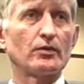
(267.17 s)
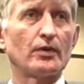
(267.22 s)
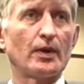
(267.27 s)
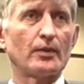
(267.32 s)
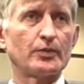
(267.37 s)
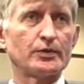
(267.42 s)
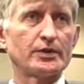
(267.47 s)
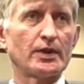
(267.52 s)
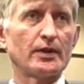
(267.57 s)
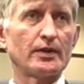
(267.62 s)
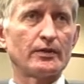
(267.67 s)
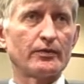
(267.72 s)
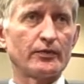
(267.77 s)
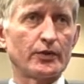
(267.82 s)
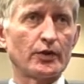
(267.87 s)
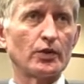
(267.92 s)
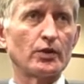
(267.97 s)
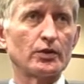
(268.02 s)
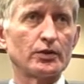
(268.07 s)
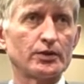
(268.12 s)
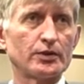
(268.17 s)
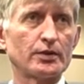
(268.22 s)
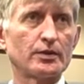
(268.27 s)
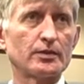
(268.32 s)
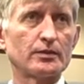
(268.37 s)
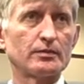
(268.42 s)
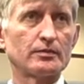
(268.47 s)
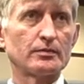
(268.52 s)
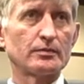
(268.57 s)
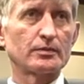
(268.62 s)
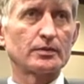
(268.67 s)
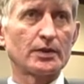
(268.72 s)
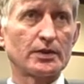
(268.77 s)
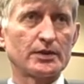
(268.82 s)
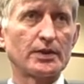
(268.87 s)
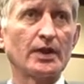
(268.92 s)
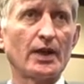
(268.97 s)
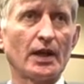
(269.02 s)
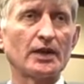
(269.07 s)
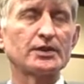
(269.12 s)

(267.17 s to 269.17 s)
Representative Durst, because mm-hmm.